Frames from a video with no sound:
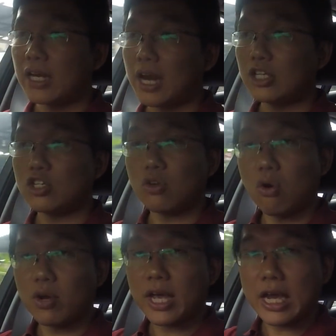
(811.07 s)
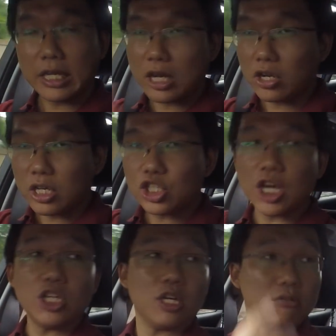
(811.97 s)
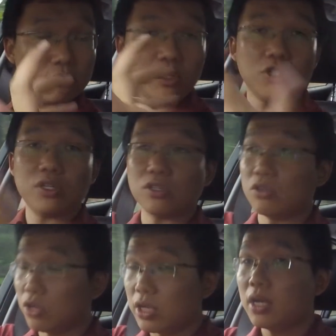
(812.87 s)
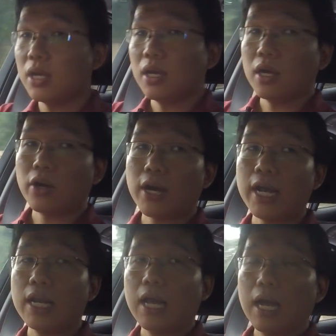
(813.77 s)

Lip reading: clutch is okay, did not need changing, which is good, right?